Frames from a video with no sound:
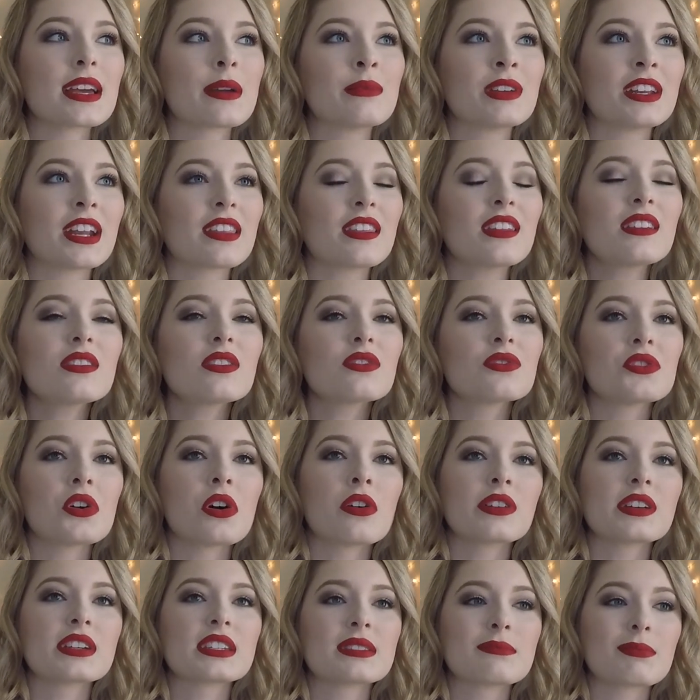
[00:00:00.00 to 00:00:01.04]
I mean, I think the
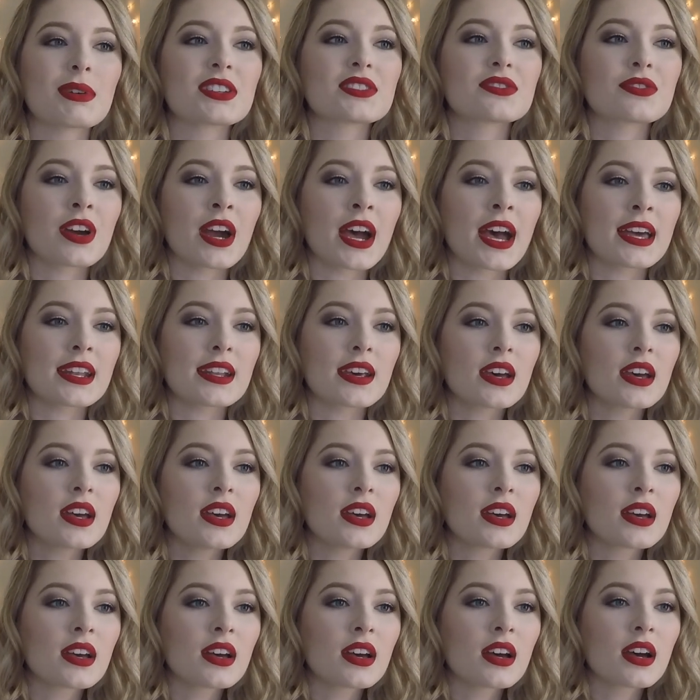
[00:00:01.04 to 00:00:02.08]
longest bus ride
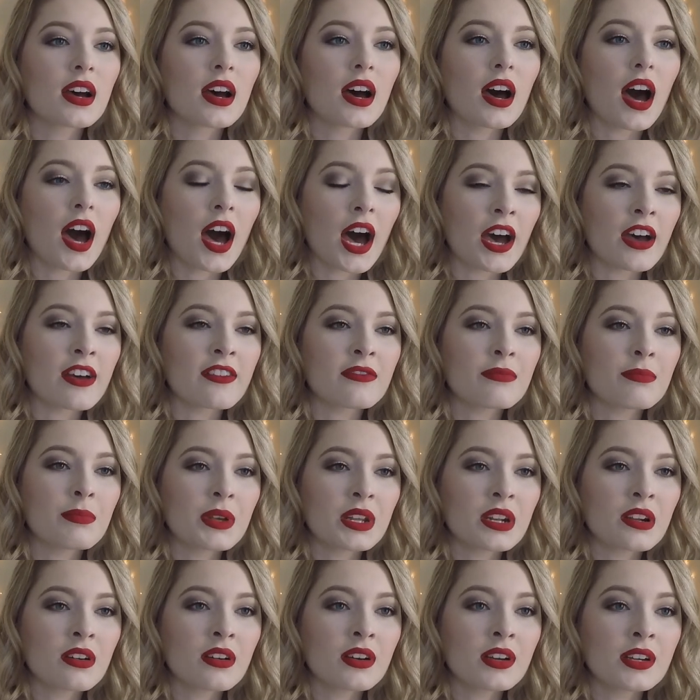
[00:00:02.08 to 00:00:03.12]
I've
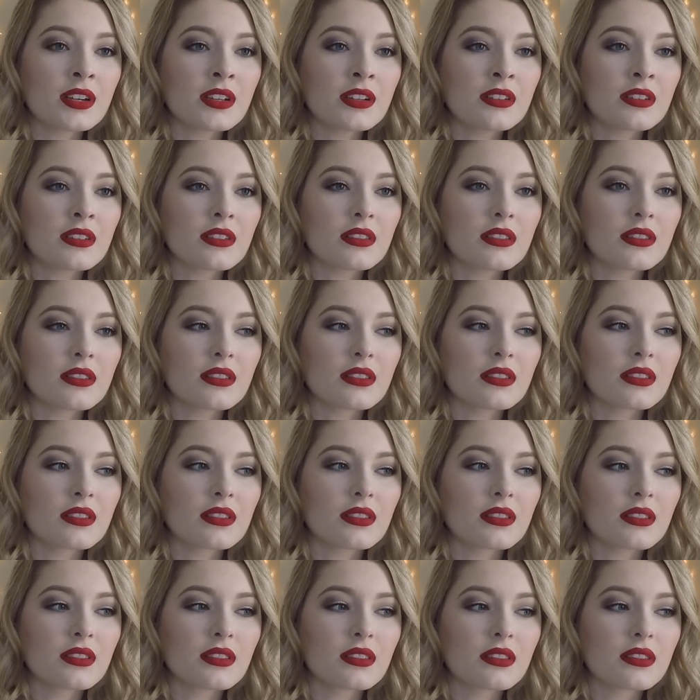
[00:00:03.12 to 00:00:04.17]
been on
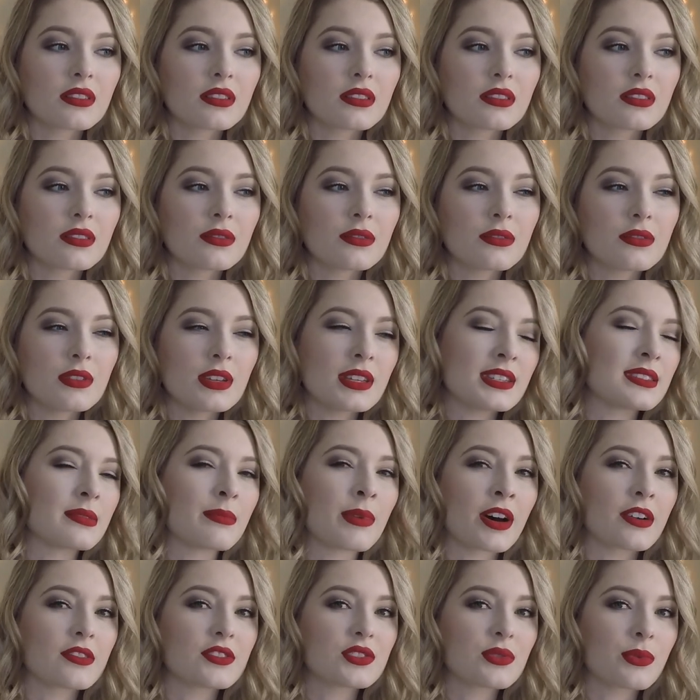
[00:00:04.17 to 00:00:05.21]
is
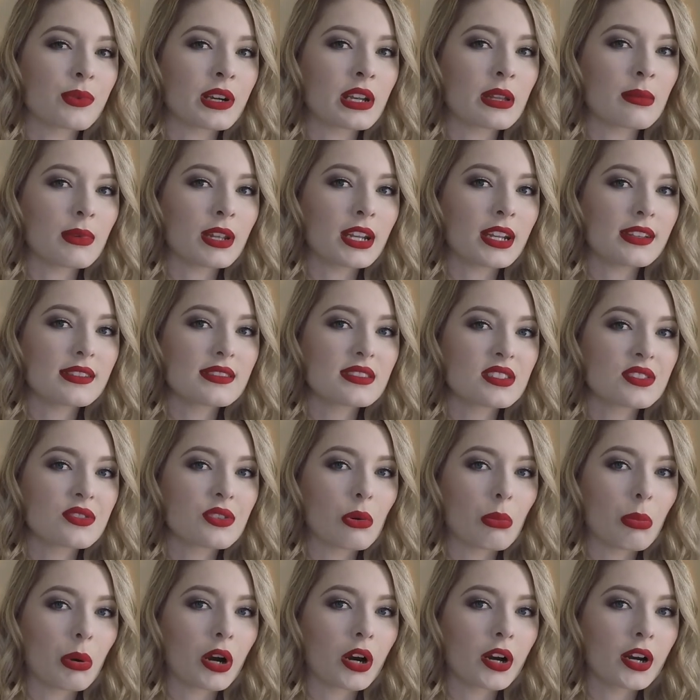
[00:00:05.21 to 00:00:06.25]
about 20 minutes to a
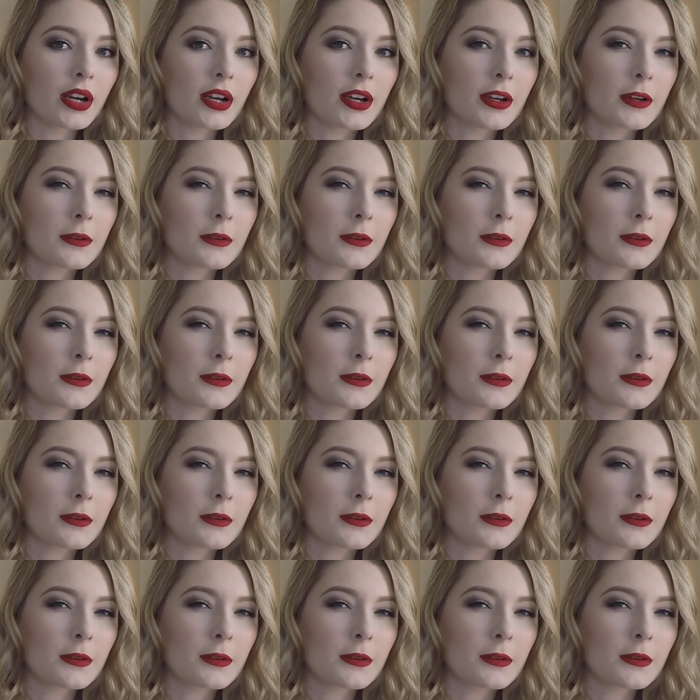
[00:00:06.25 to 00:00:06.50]
park,